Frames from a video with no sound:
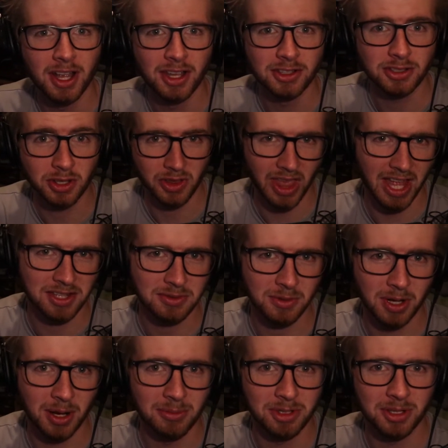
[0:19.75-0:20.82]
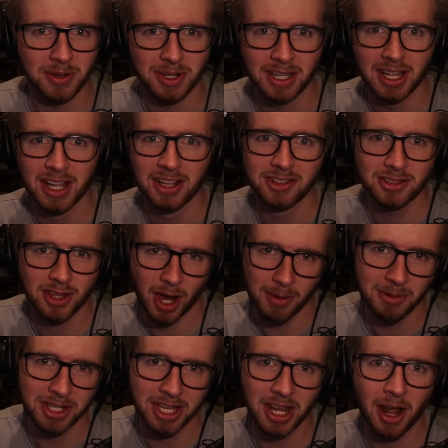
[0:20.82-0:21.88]
So that's what I'm doing. It's time
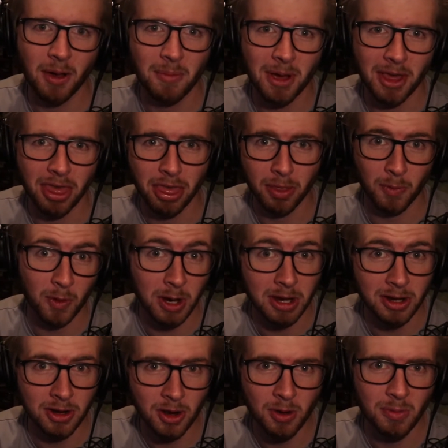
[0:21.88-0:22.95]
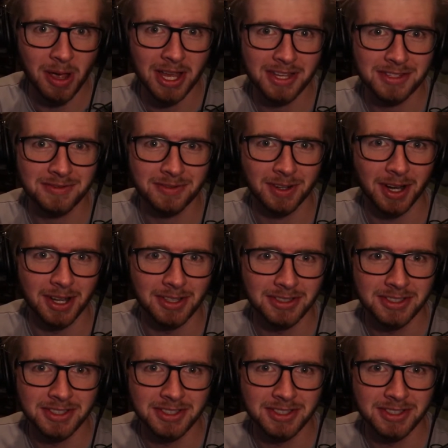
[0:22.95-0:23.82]
to get out my three new best friends.